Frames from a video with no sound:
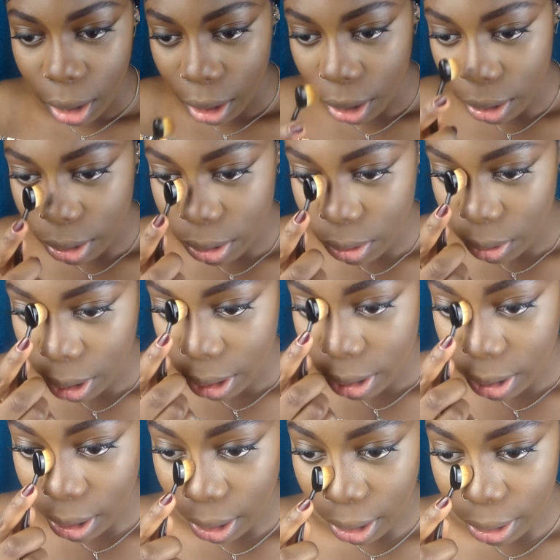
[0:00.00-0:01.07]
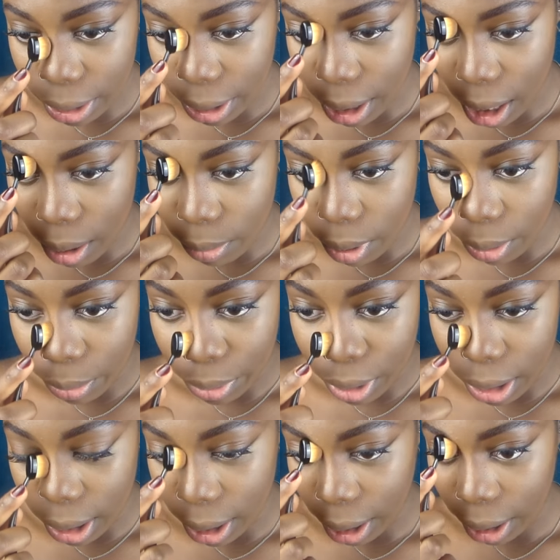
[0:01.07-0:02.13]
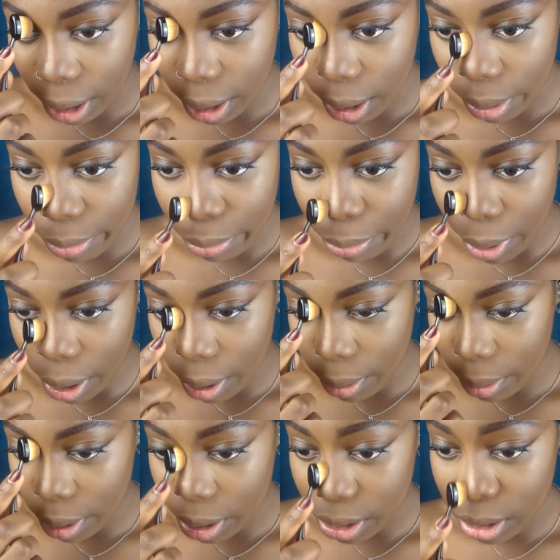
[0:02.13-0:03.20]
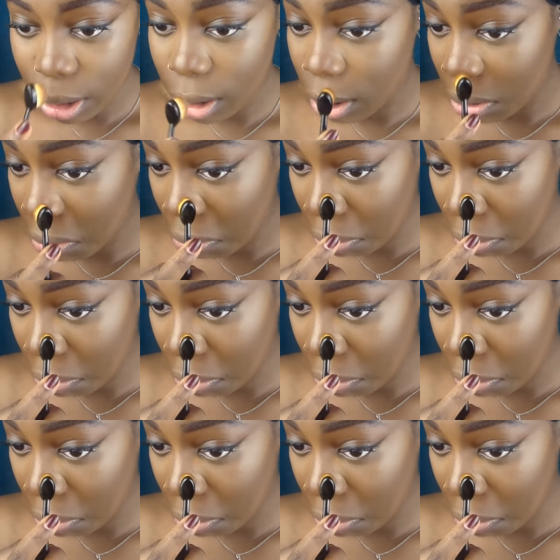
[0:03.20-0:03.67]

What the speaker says: It's not exactly how I would like it, but it's